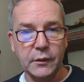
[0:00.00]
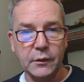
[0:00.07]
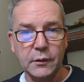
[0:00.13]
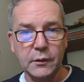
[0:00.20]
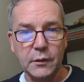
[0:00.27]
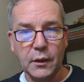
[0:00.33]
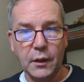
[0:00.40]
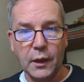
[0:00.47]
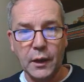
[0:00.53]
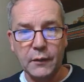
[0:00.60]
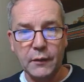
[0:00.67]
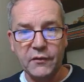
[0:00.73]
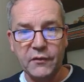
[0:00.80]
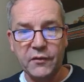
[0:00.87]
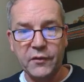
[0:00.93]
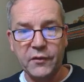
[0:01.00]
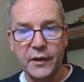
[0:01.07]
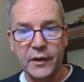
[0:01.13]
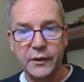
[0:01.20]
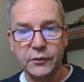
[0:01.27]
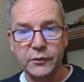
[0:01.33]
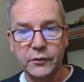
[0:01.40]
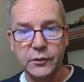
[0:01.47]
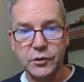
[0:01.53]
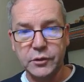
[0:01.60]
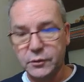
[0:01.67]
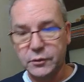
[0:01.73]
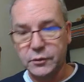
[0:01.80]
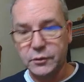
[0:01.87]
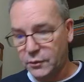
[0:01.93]
a final solution
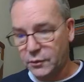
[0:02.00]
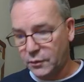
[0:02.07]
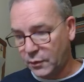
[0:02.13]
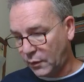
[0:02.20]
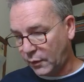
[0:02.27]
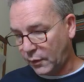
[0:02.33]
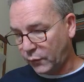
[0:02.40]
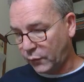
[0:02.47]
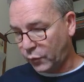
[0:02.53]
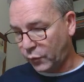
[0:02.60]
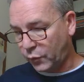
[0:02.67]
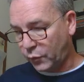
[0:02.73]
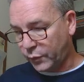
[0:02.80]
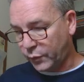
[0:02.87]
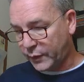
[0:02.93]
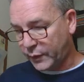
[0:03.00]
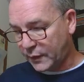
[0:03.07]
of what I think,